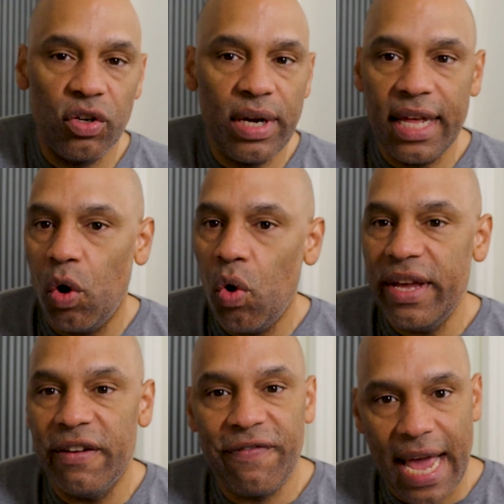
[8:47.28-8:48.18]
De La
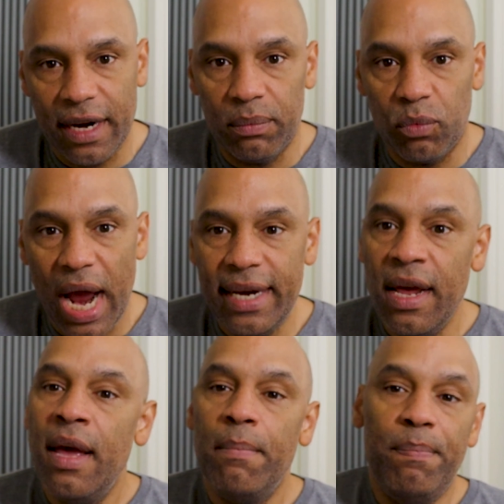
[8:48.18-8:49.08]
Hoya fight him,
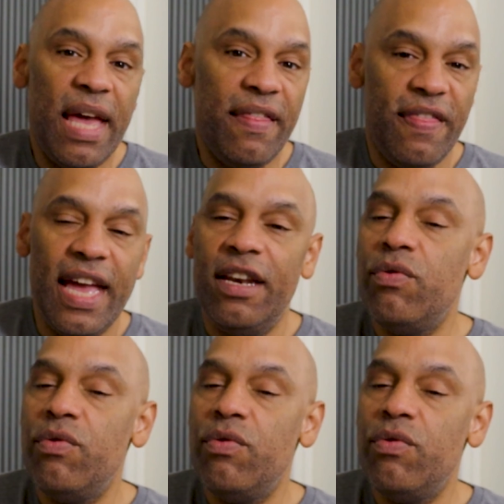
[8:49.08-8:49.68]
right? And then